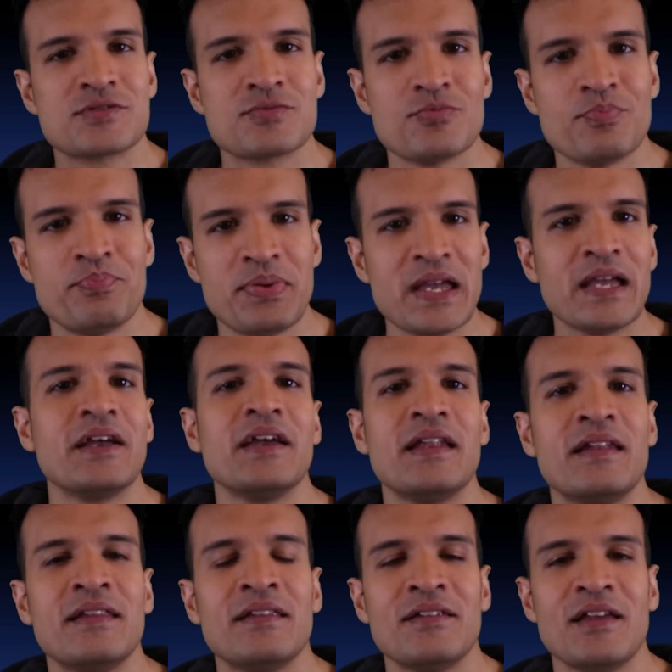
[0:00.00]
big
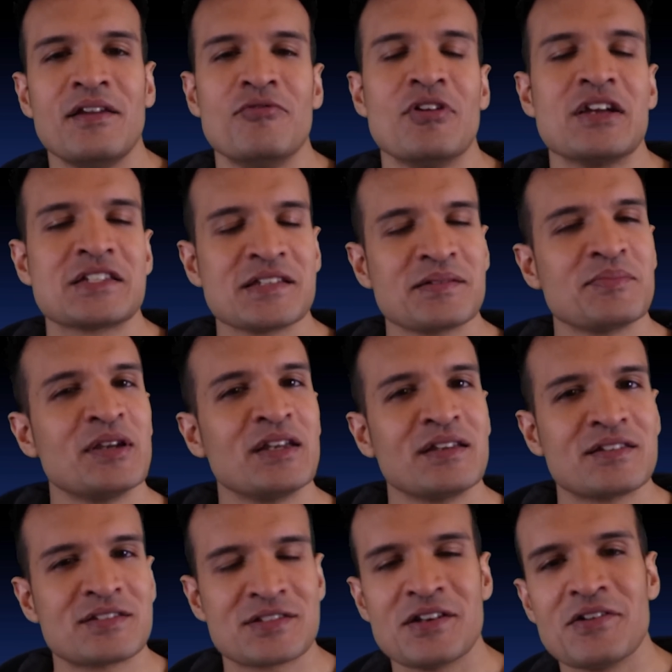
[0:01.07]
in wrestling
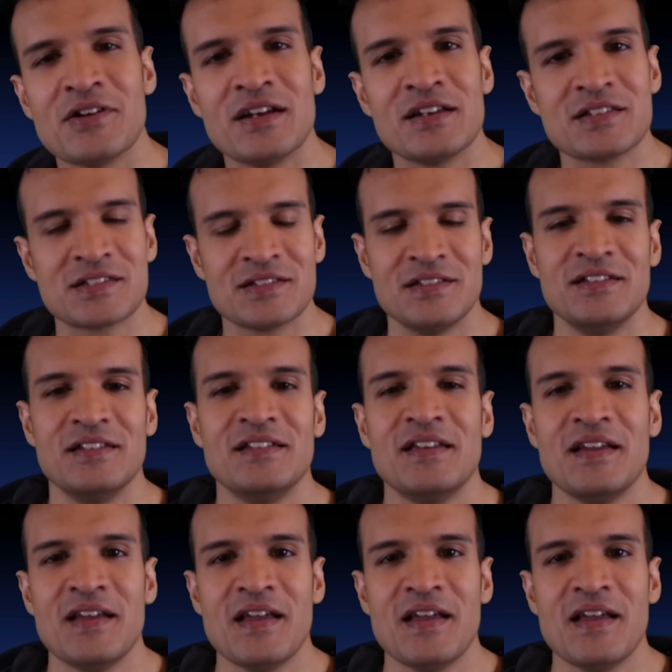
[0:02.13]
being serious and